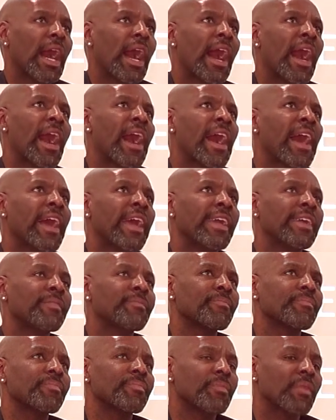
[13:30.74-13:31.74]
I
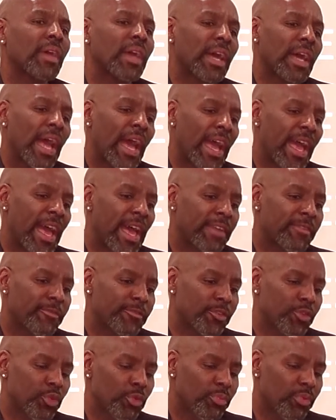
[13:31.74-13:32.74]
had
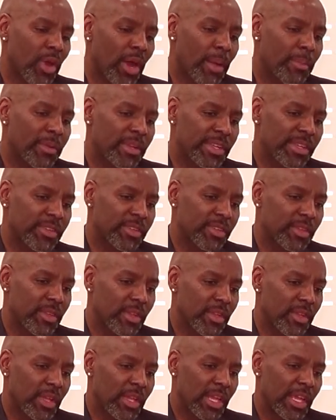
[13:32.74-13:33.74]
2 properties
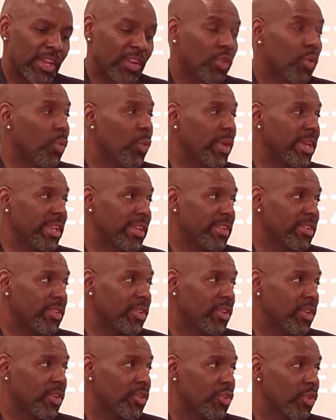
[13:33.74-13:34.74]
in Queens.
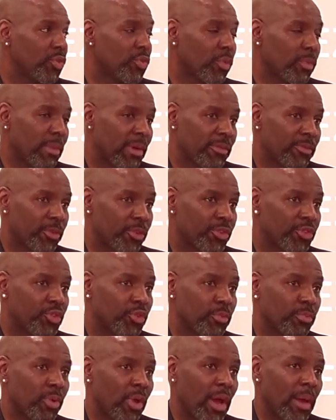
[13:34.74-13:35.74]
Uh-huh. Those were my first
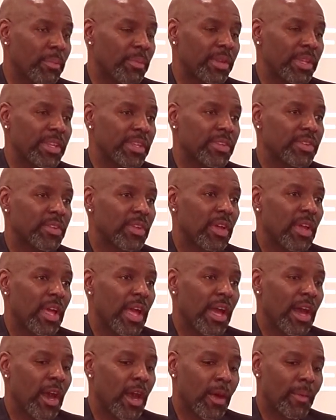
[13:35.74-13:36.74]
2 properties.
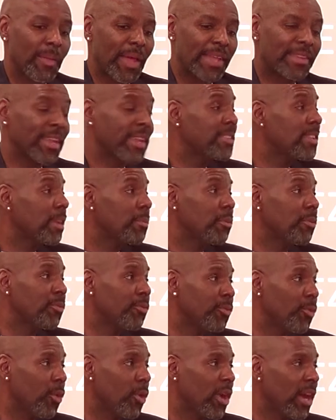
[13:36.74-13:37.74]
As I said
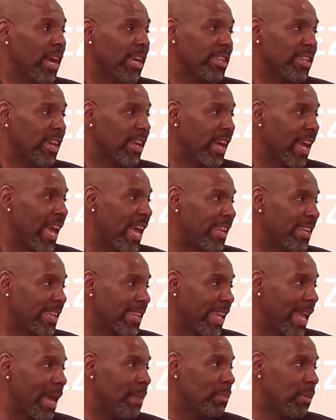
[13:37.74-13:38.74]
before, I had the
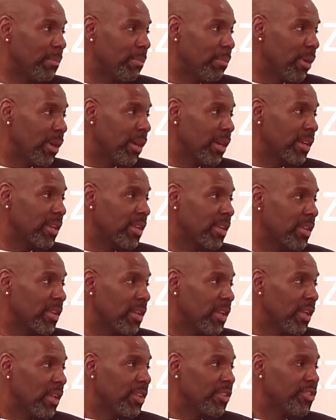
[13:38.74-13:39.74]
gambling bug.
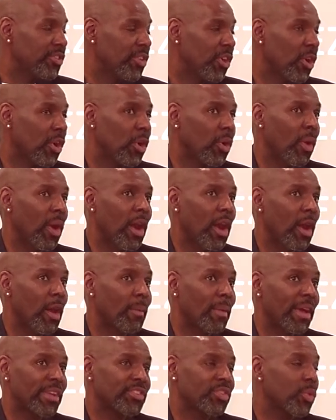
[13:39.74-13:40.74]
So
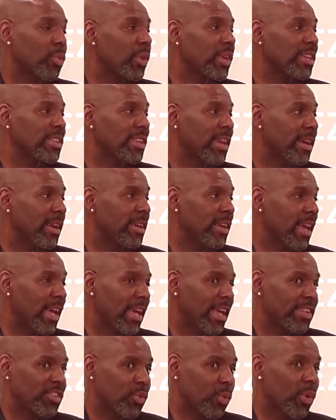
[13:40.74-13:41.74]
as good as
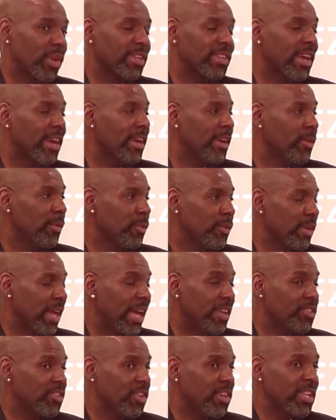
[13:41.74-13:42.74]
I
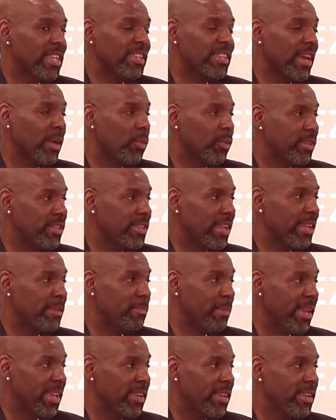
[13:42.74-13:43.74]
was at
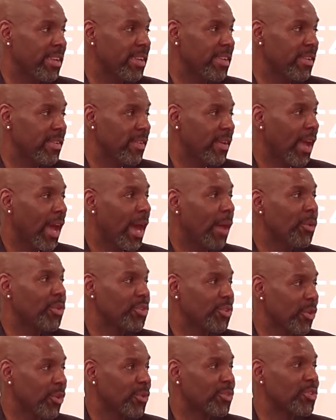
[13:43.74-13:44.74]
making it, I was
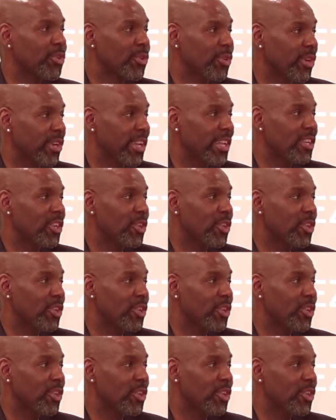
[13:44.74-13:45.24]
also good at